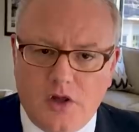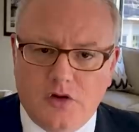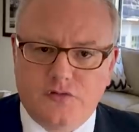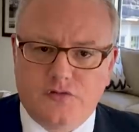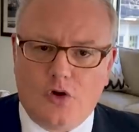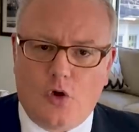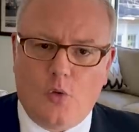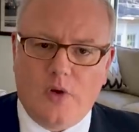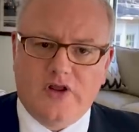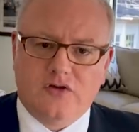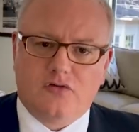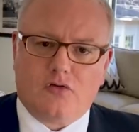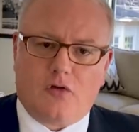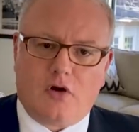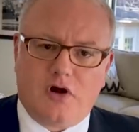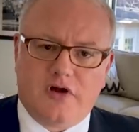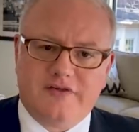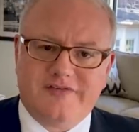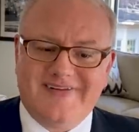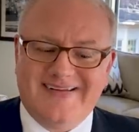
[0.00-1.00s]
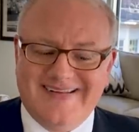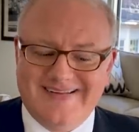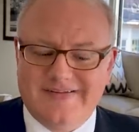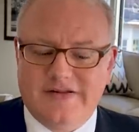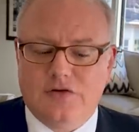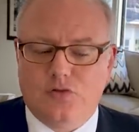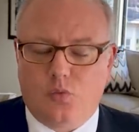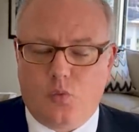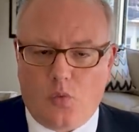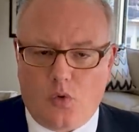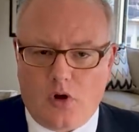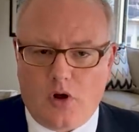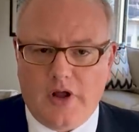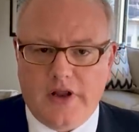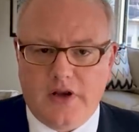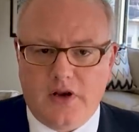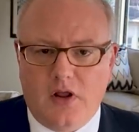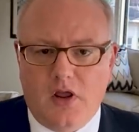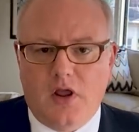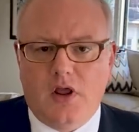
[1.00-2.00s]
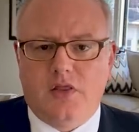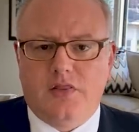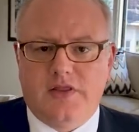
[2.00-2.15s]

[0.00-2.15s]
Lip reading: So as long as it isn't one,